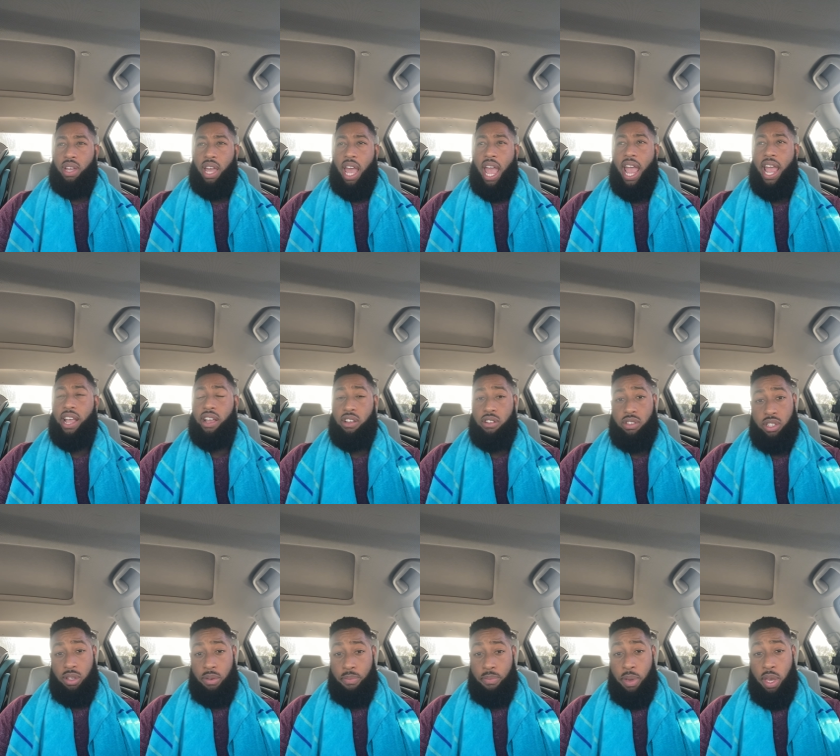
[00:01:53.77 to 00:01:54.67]
angered
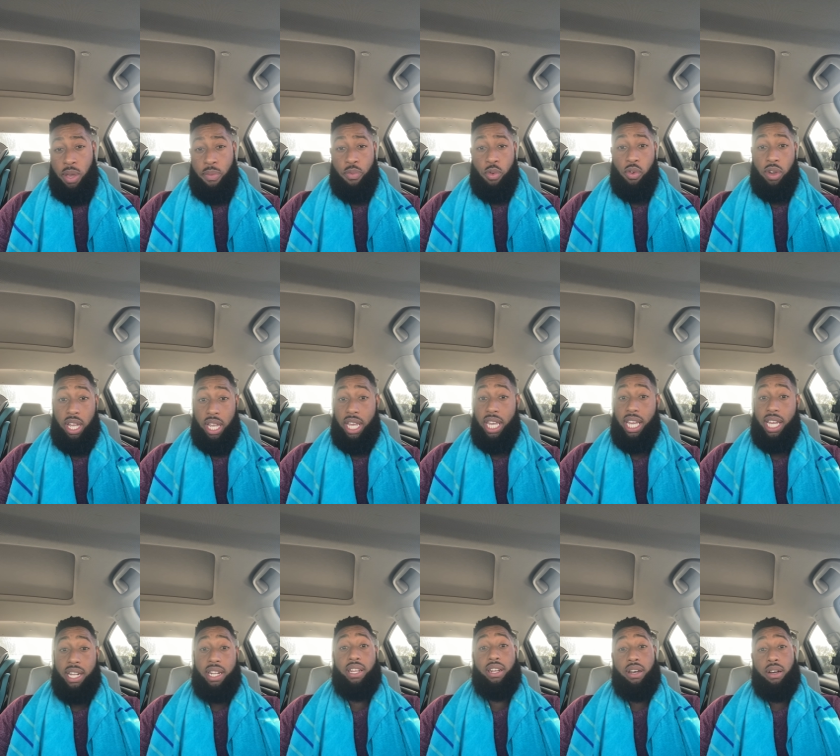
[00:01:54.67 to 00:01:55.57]
some people, and he
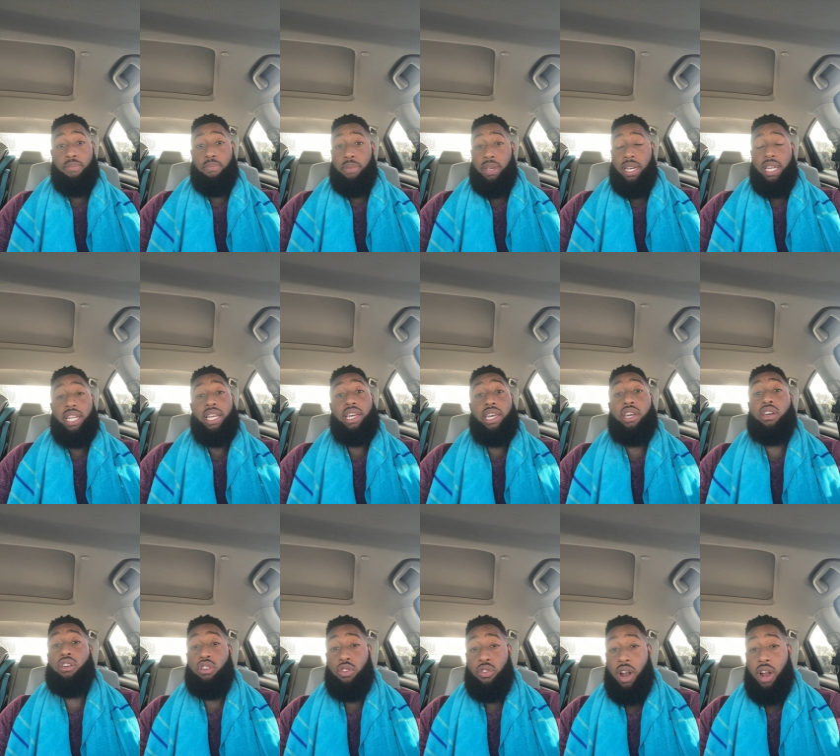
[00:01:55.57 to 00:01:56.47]
ended up getting
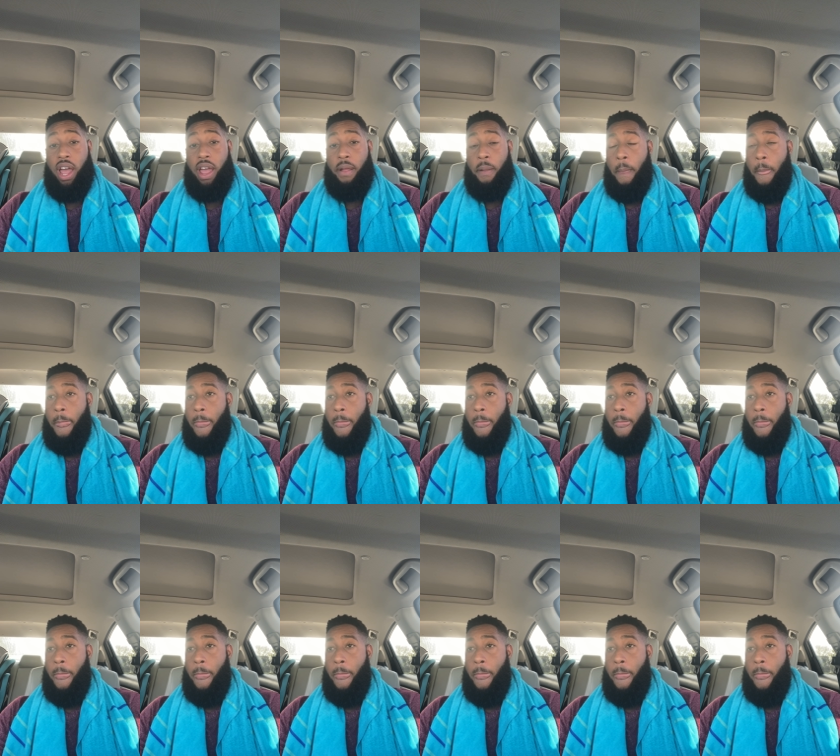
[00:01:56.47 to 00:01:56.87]
killed, right?